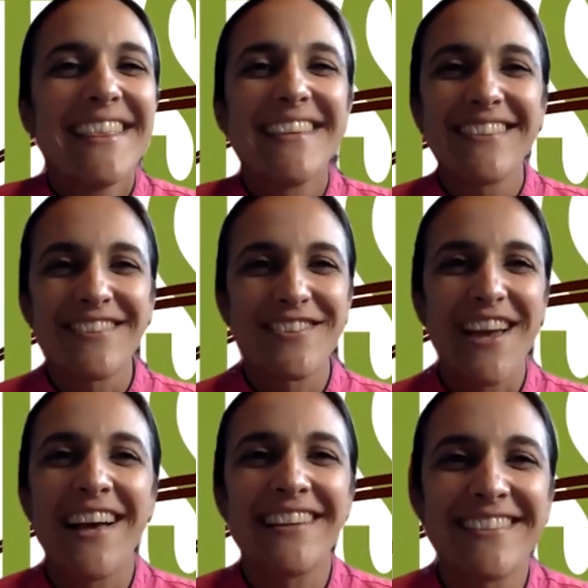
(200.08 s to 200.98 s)
This is
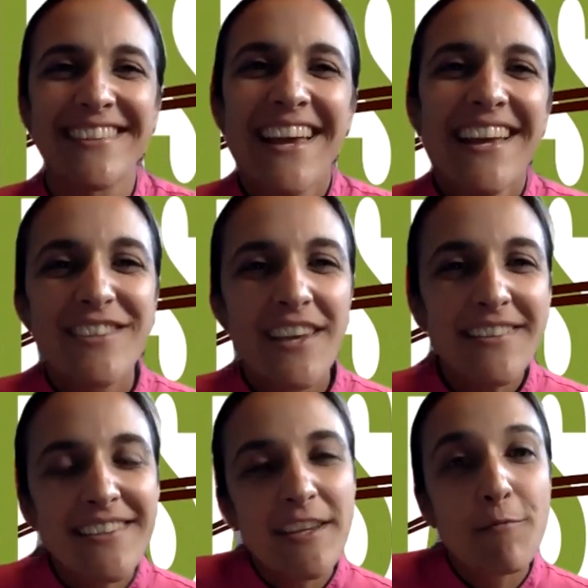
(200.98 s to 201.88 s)
just, just
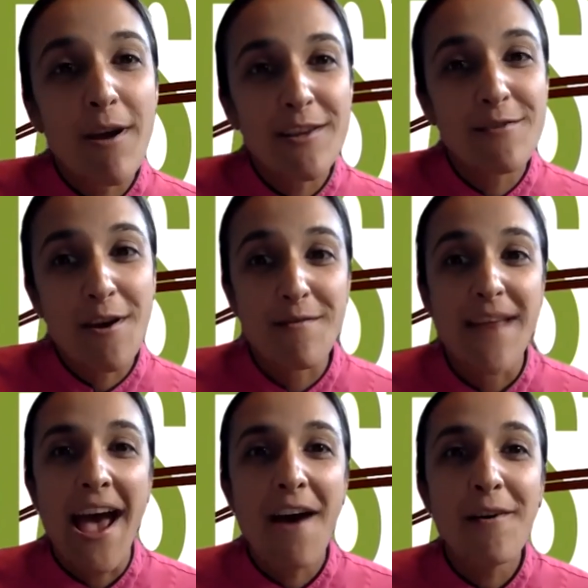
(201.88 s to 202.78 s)
to see what you know
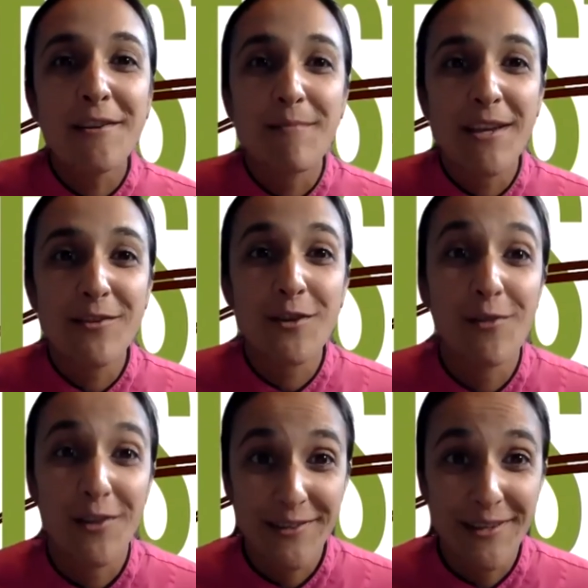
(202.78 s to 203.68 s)
now and to make sure you
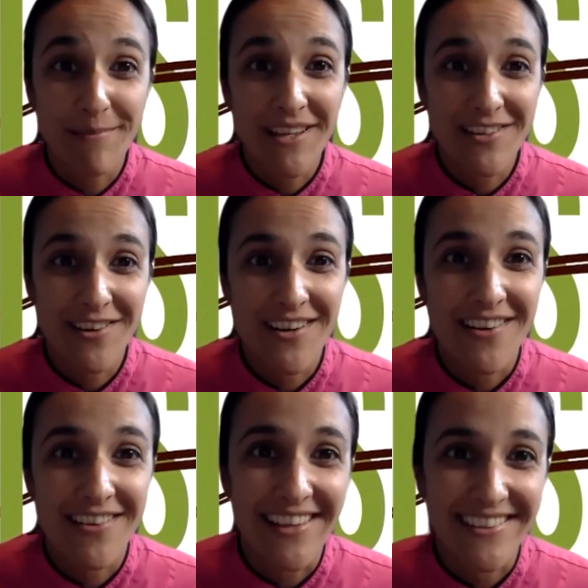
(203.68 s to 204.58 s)
learn something during
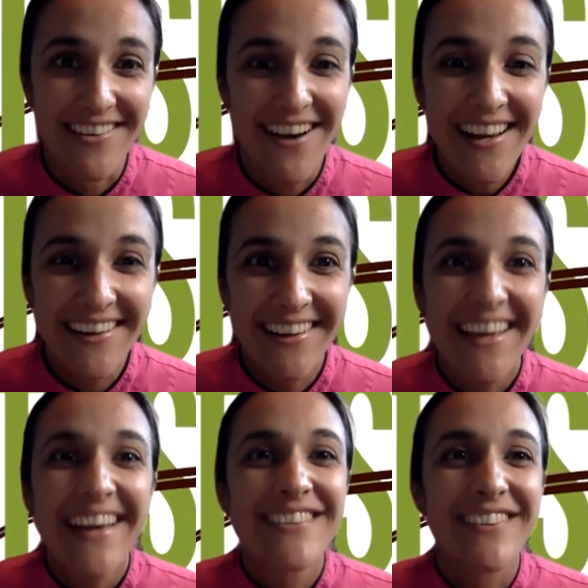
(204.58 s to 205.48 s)
our lesson, right?
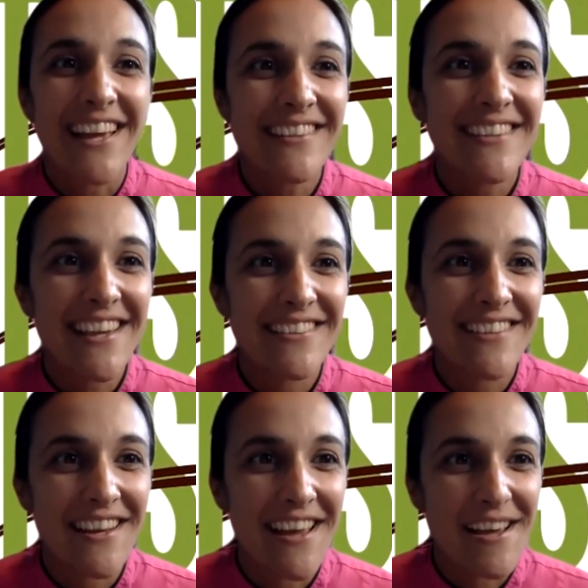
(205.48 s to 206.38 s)
So Lexi is
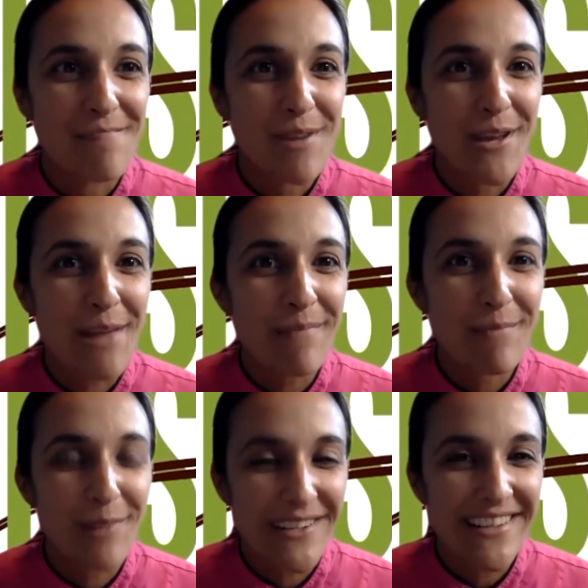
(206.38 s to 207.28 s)
gonna put up a
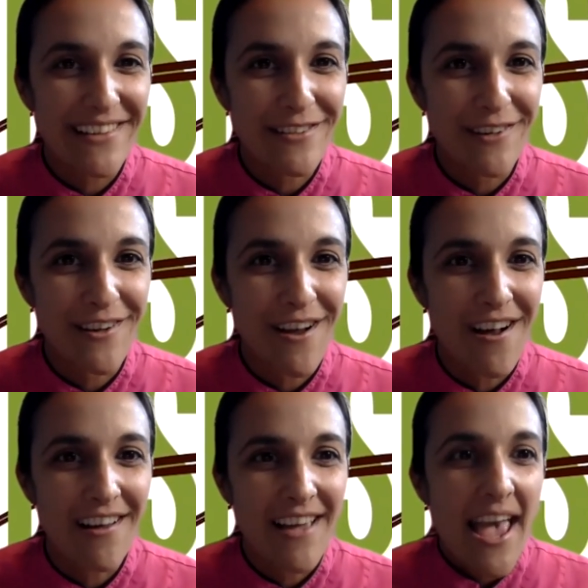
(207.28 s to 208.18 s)
pre-test for
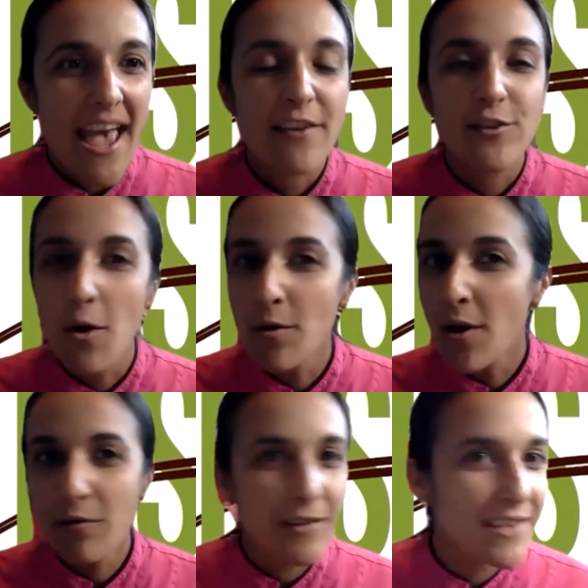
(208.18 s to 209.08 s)
y'all and don't
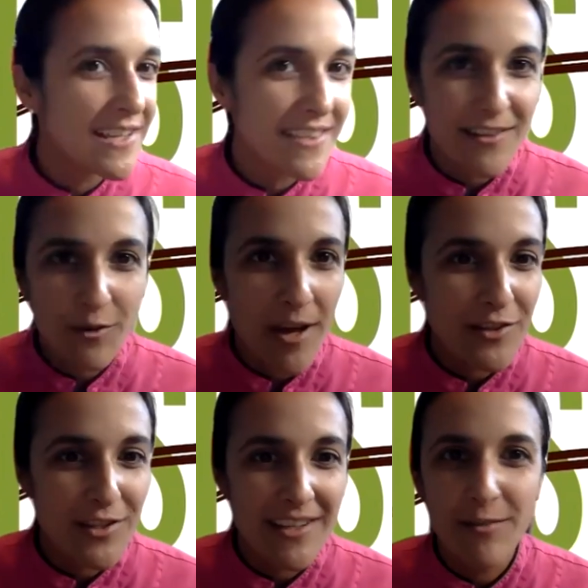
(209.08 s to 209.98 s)
overthink these
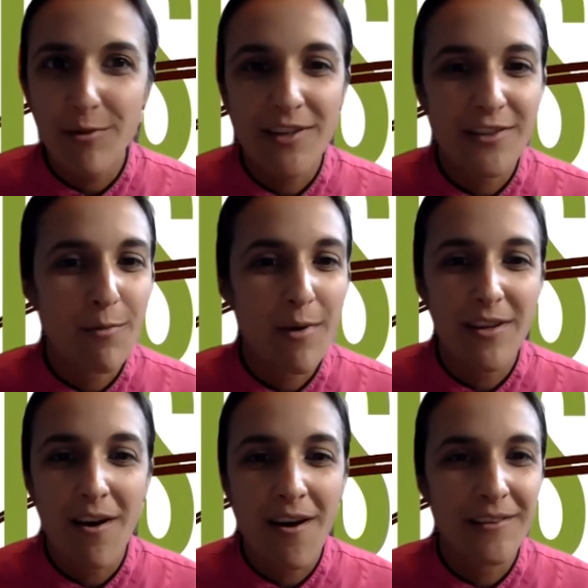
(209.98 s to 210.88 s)
questions. We just want
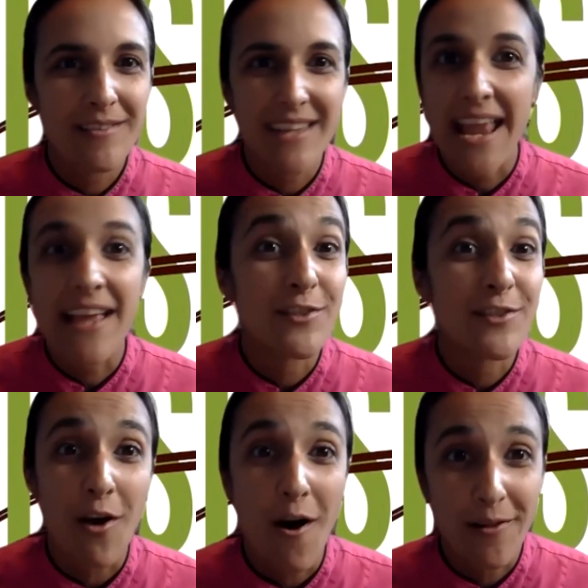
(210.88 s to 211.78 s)
y'all to
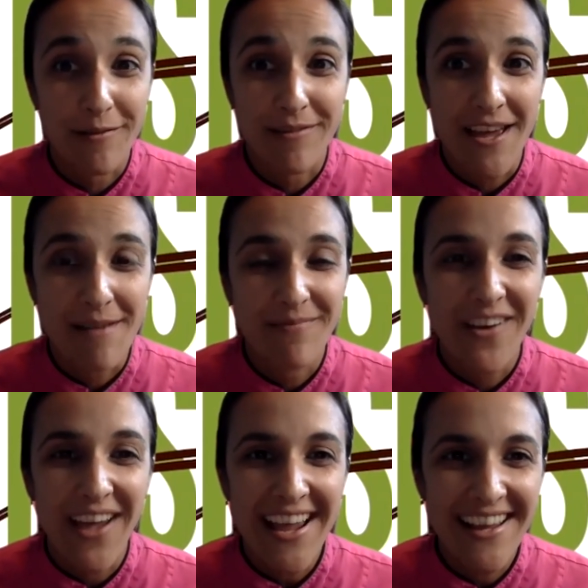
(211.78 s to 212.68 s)
answer all of them,
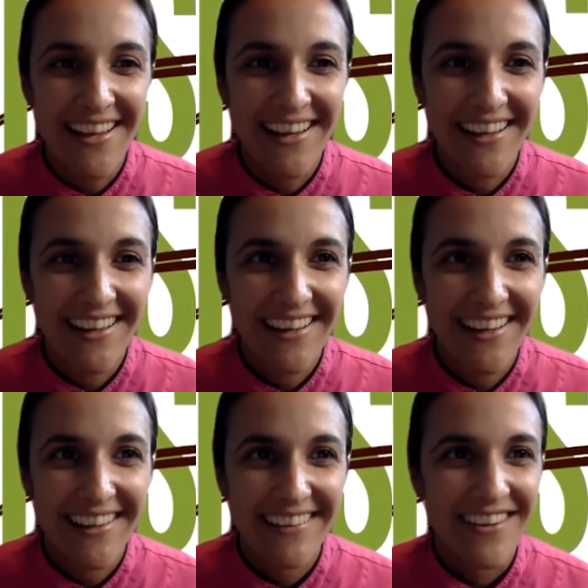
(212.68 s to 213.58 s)
okay?
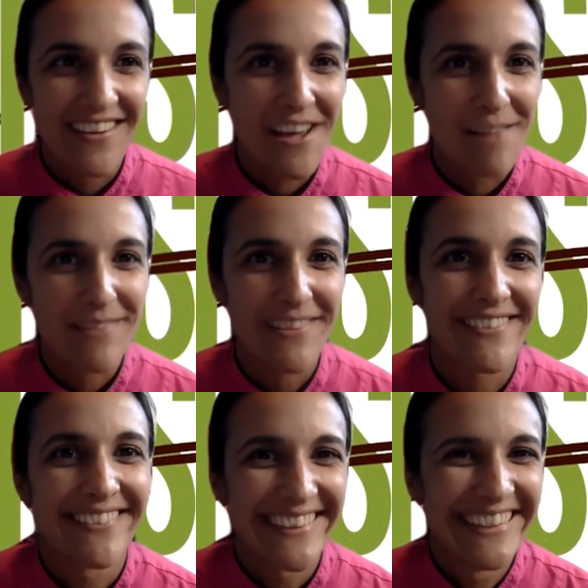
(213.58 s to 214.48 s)
Here it comes.
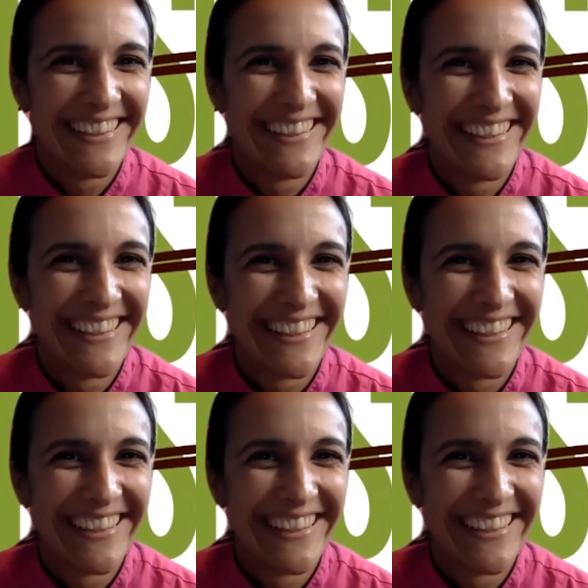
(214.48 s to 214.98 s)
All